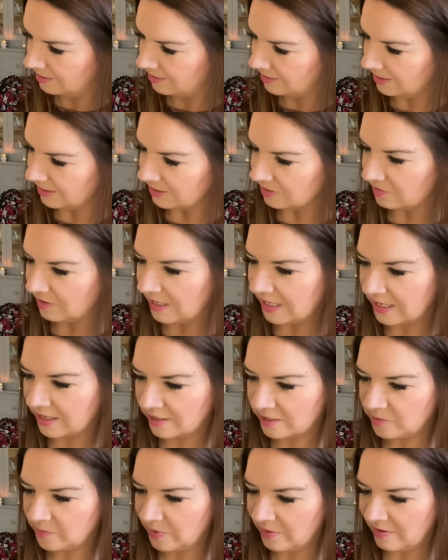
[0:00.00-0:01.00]
That's really good.
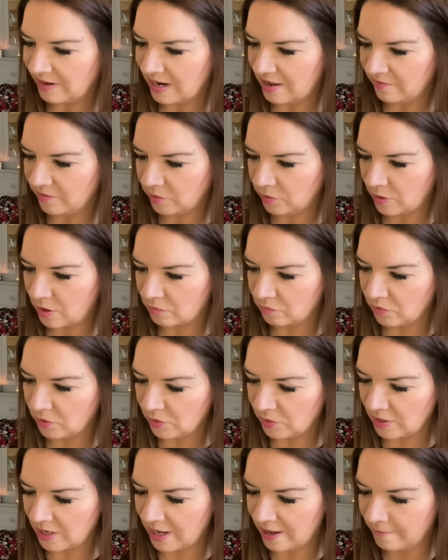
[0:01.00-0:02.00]
Spirit level, a
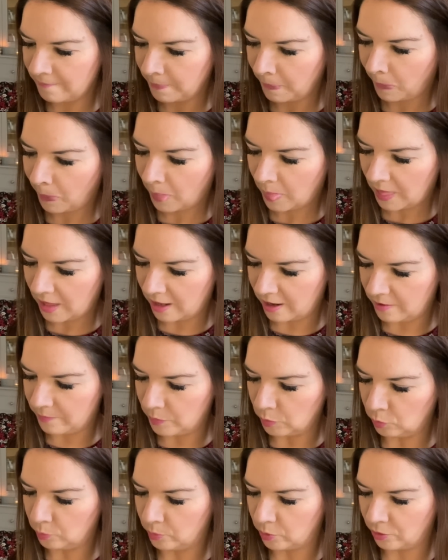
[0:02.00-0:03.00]
ruler, and a
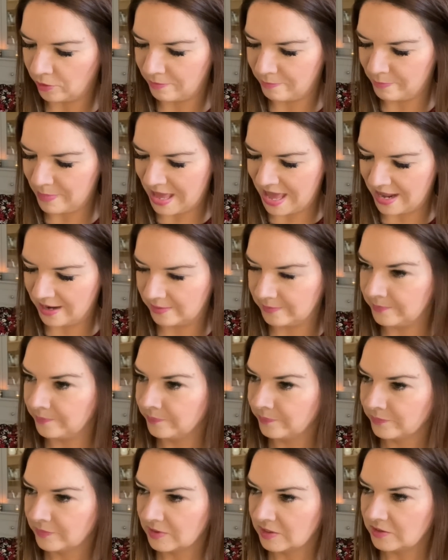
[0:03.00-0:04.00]
ballpoint pen.
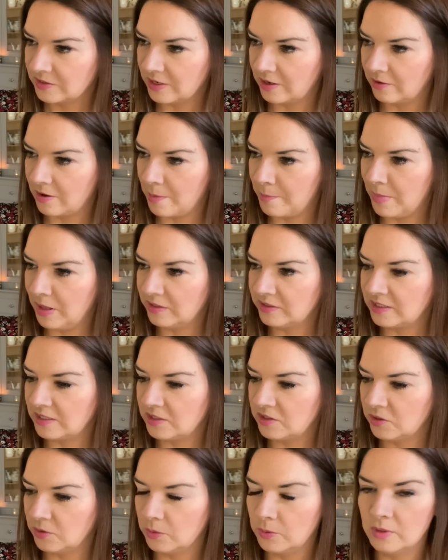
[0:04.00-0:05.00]
So a
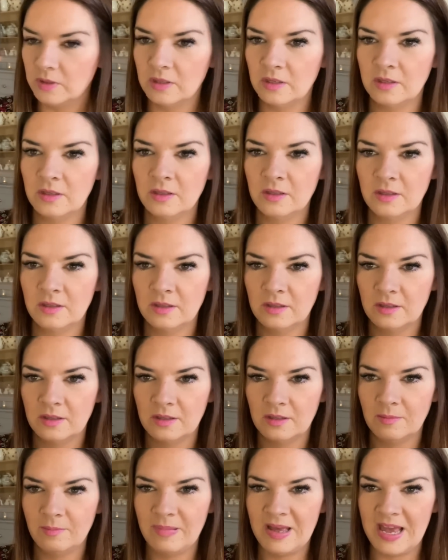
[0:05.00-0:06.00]
multi-tool
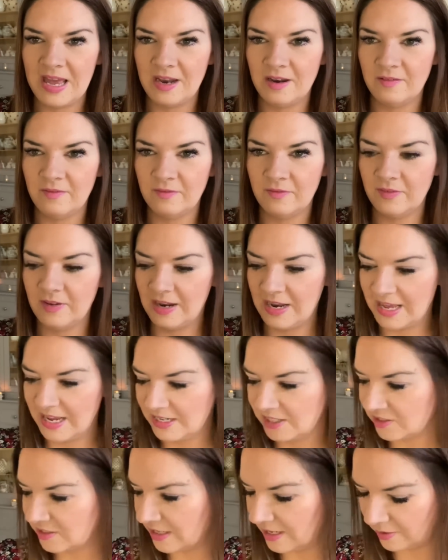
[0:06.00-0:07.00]
pen for Lee.
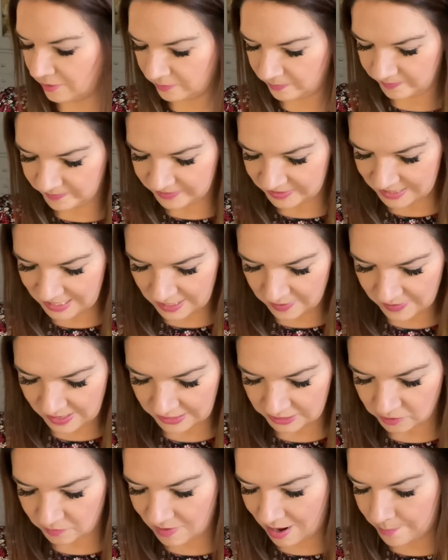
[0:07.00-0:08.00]
It's a little silly thing
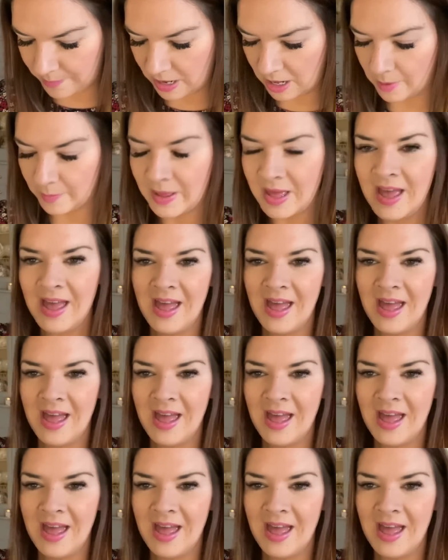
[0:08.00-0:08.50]
to wrap up.